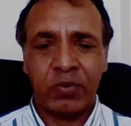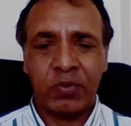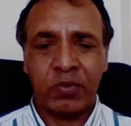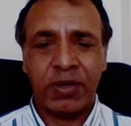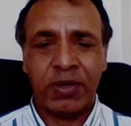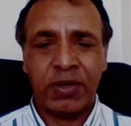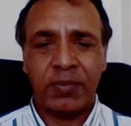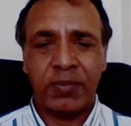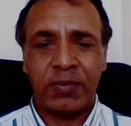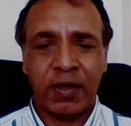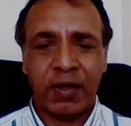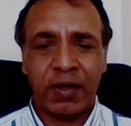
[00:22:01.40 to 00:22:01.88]
and
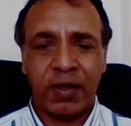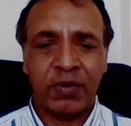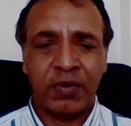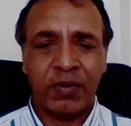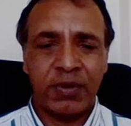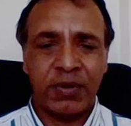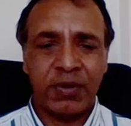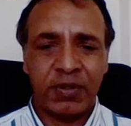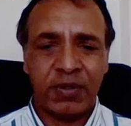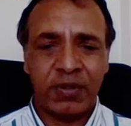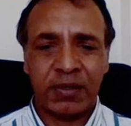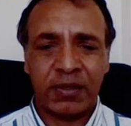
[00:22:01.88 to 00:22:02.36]
Muslim
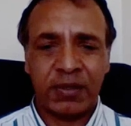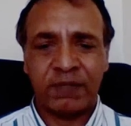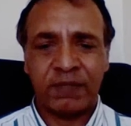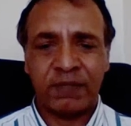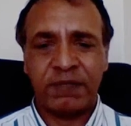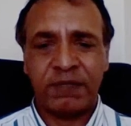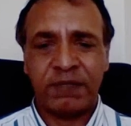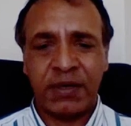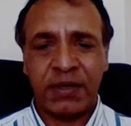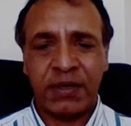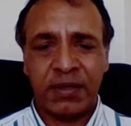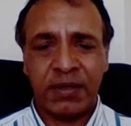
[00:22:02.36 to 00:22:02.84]
governments that
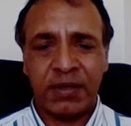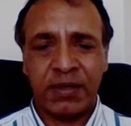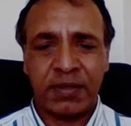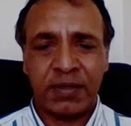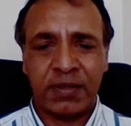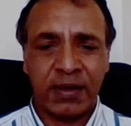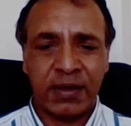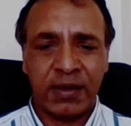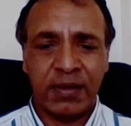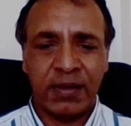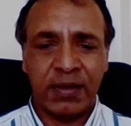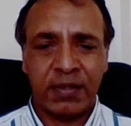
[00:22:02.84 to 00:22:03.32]
are funding
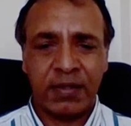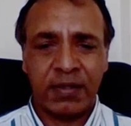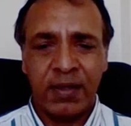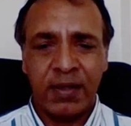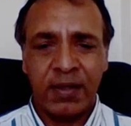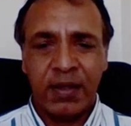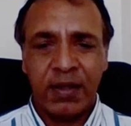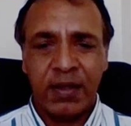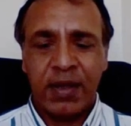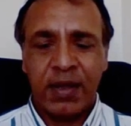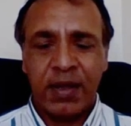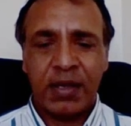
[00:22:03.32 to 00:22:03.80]

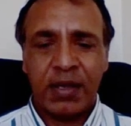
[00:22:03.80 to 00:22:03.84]
studies